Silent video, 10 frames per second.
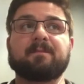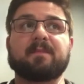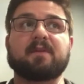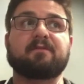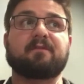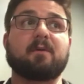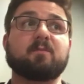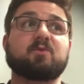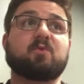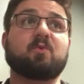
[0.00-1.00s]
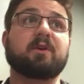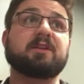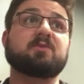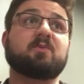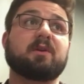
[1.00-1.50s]
from
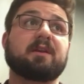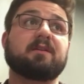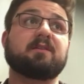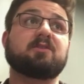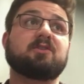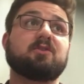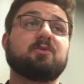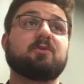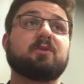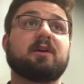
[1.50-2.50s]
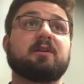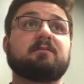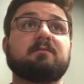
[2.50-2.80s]
2022 to